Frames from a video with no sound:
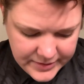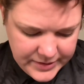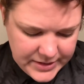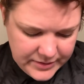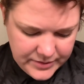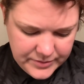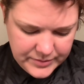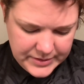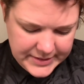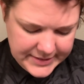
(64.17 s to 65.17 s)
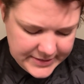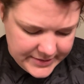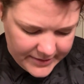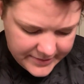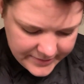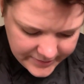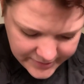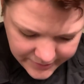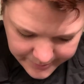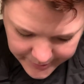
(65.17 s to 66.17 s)
yellow.
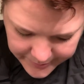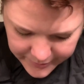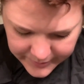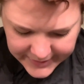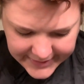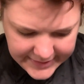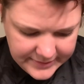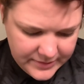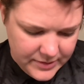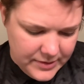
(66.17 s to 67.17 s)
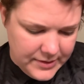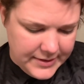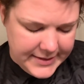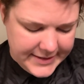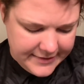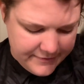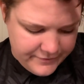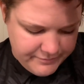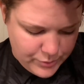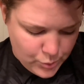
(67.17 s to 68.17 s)
Another Purple Rain. I have
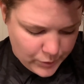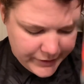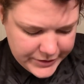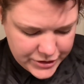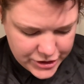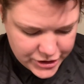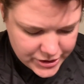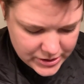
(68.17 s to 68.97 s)
Orange.